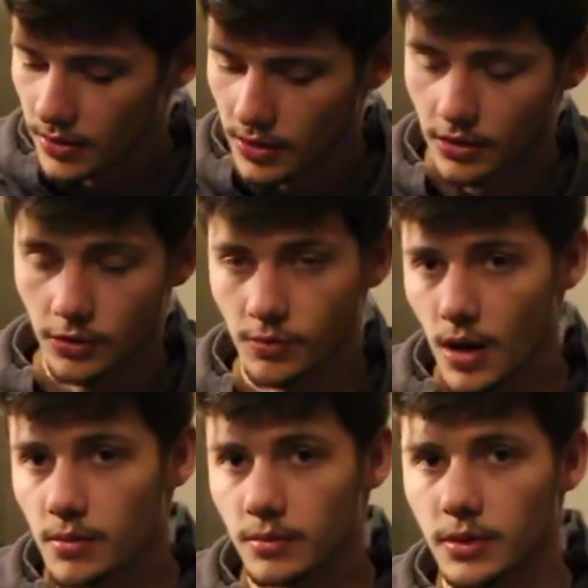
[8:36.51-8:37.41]
then you
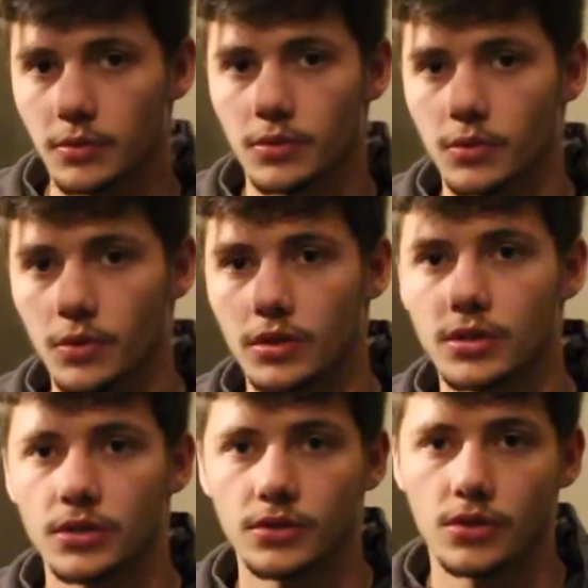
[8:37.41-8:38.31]
probably would want
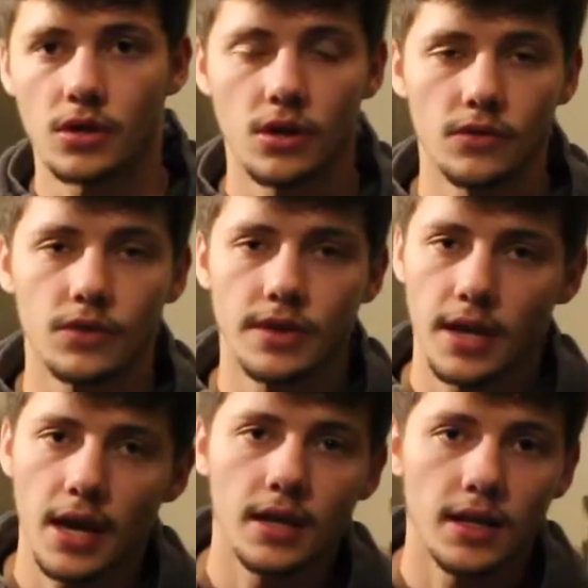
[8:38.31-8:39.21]
to start off with a
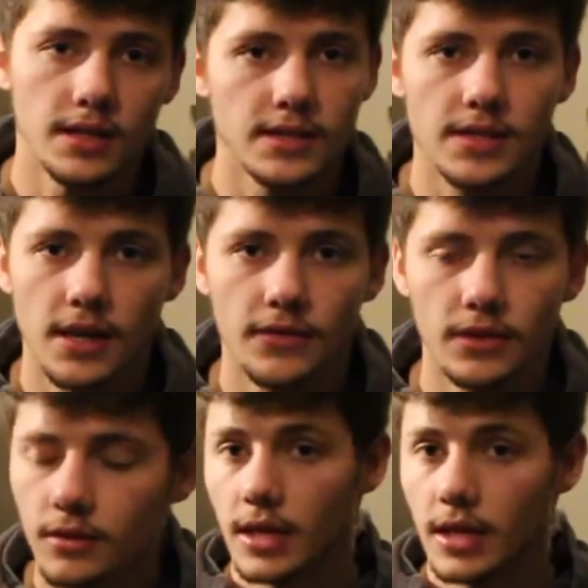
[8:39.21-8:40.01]
Halon 7.